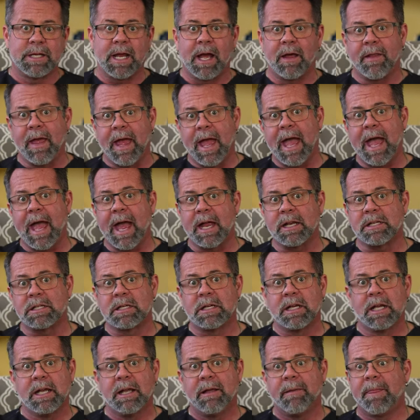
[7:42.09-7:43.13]
down the hatch.
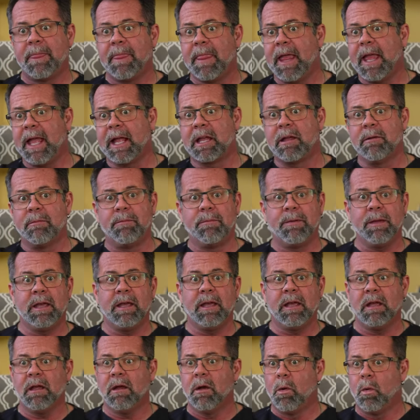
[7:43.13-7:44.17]
It could
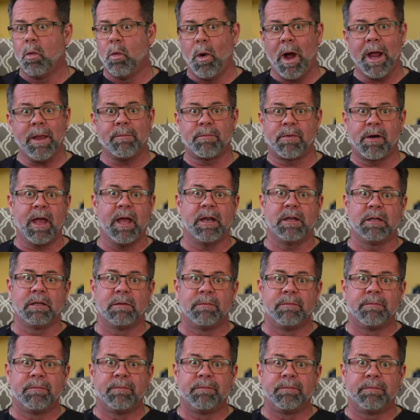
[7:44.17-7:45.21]
be white bread,
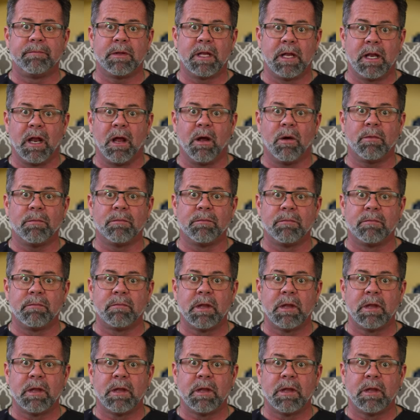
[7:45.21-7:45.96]
you know.